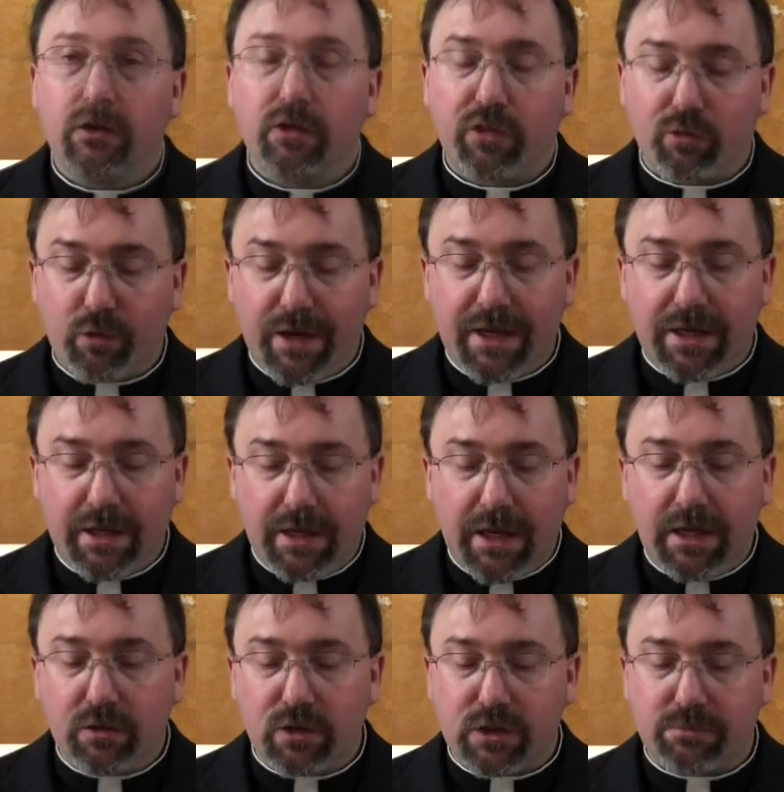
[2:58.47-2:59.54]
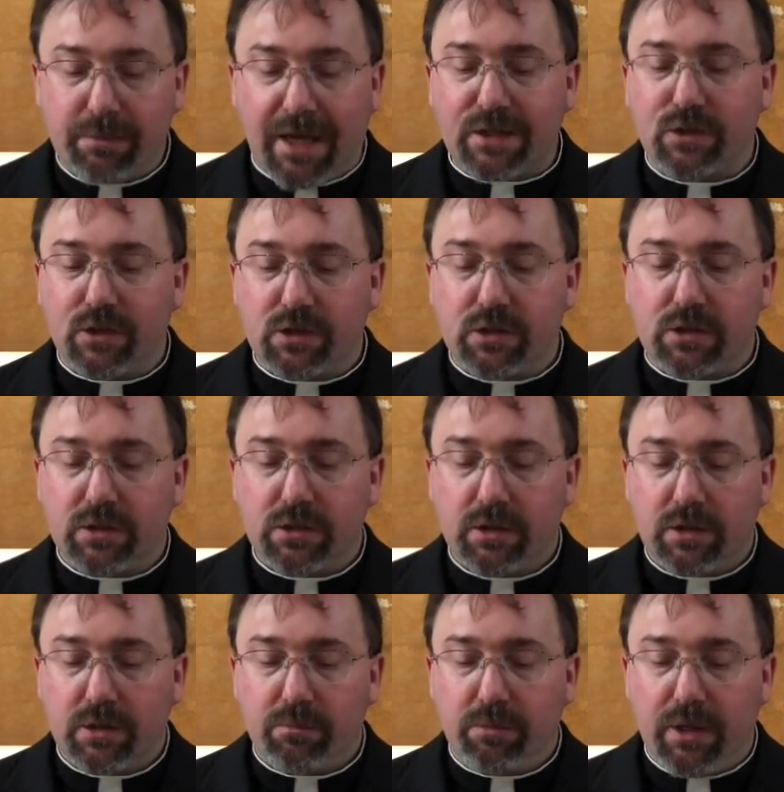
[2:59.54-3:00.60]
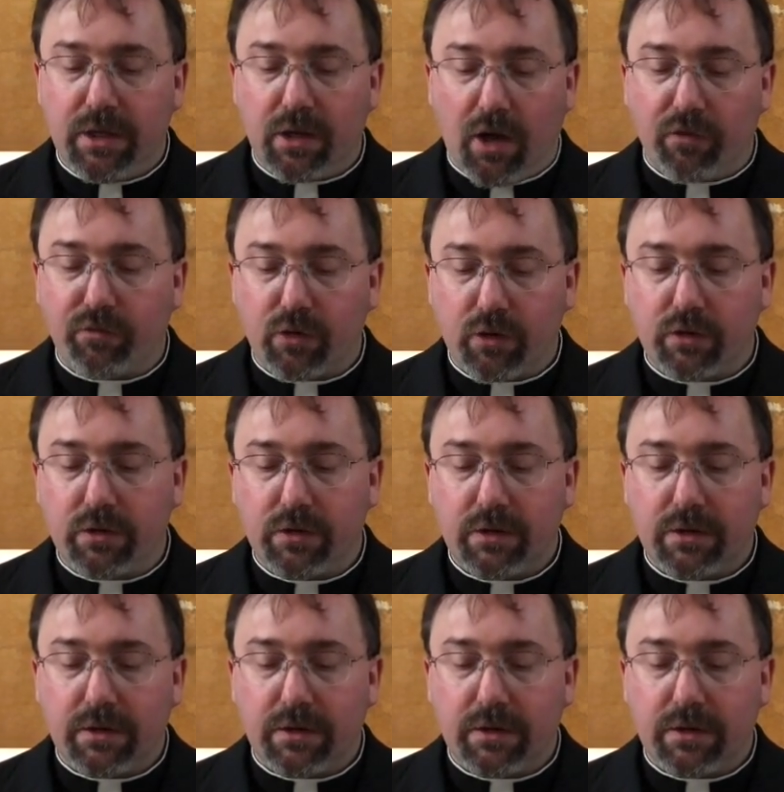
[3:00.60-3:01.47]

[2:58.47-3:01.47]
Three English Masses, being offered